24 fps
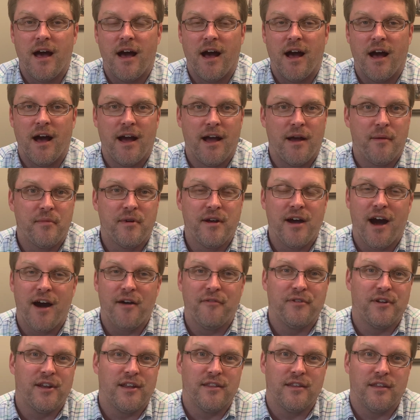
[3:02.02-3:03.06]
I am
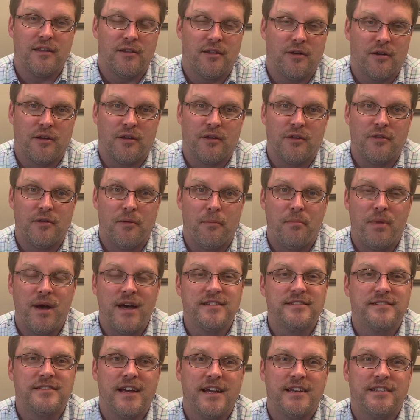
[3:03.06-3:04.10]
confident that the
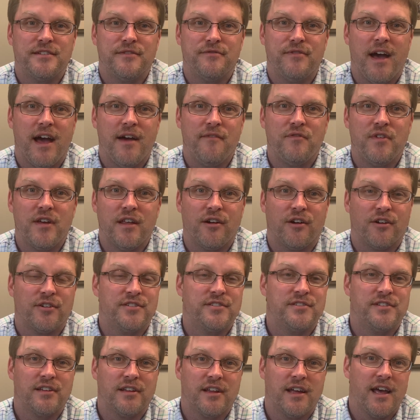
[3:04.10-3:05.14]
best days of Advent are
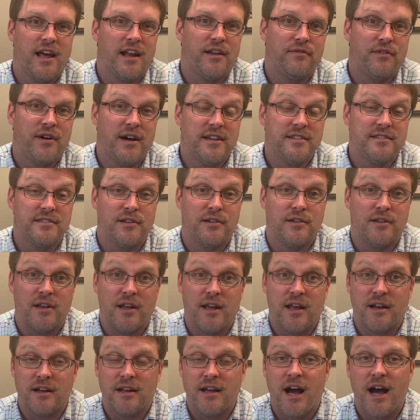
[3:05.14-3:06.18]
still ahead of us,
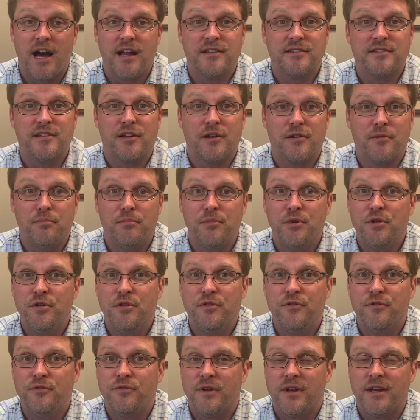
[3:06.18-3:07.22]
and God is going to
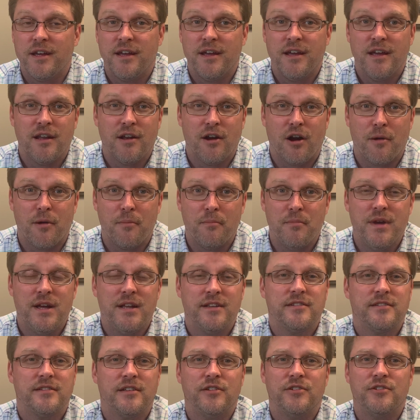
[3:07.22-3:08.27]
move in our
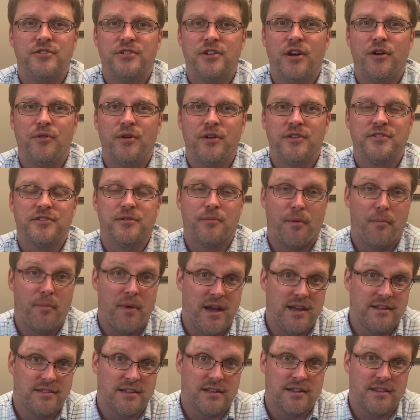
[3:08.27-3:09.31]
midst and show us some
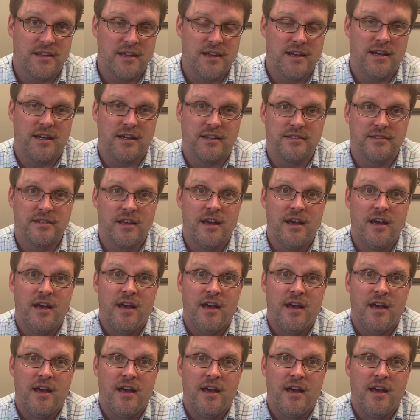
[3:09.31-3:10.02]
amazing things.